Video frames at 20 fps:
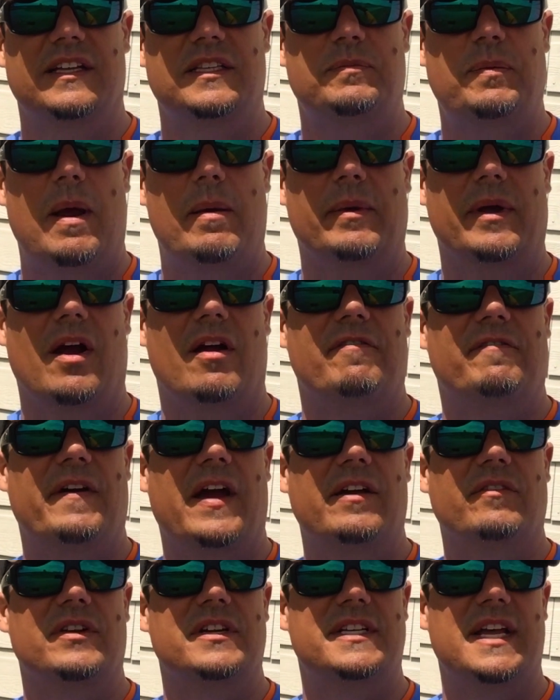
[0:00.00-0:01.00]
it's probably our
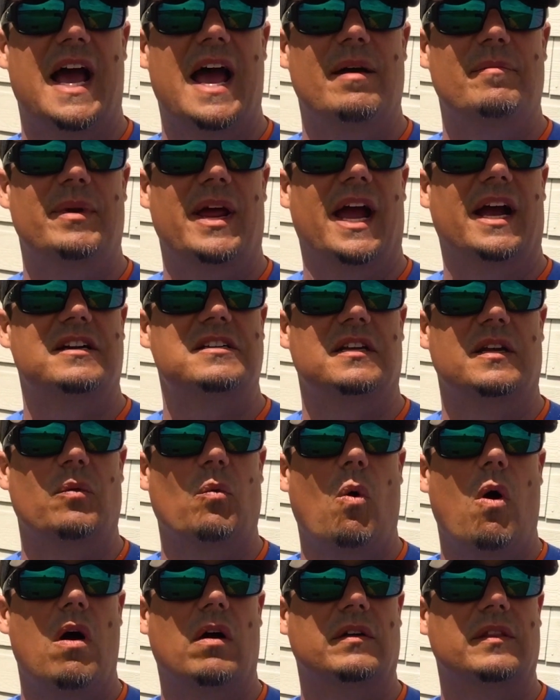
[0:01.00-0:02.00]
favorite time to actually
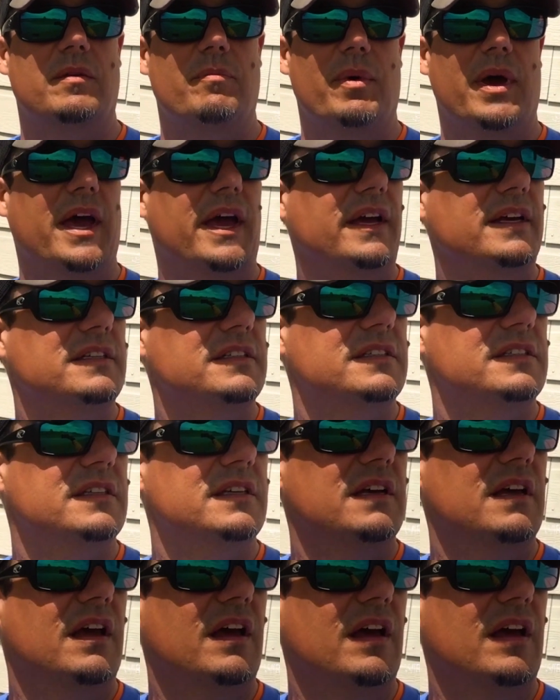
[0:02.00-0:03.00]
walk the banks
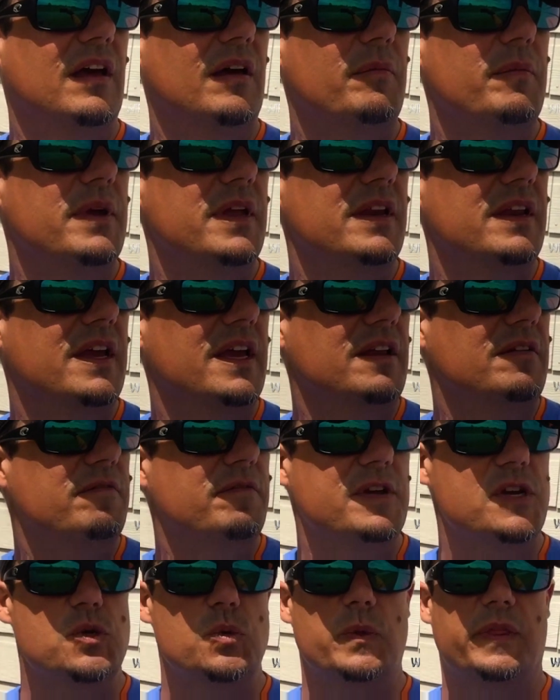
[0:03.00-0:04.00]
um, and, and,
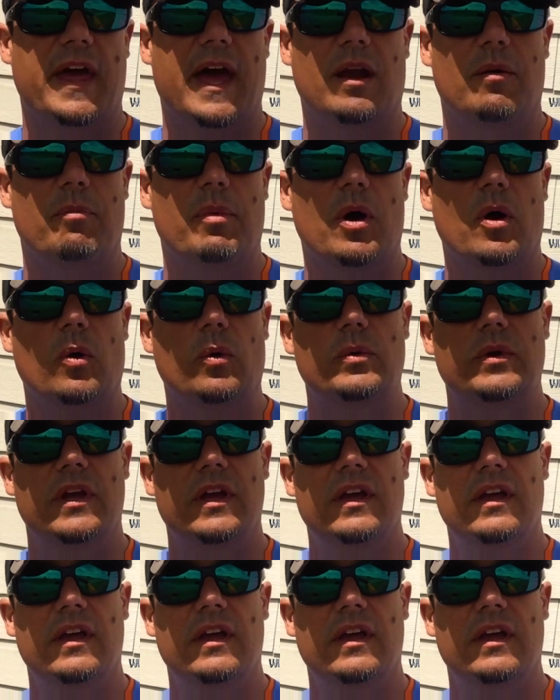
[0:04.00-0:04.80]
fish without a boat.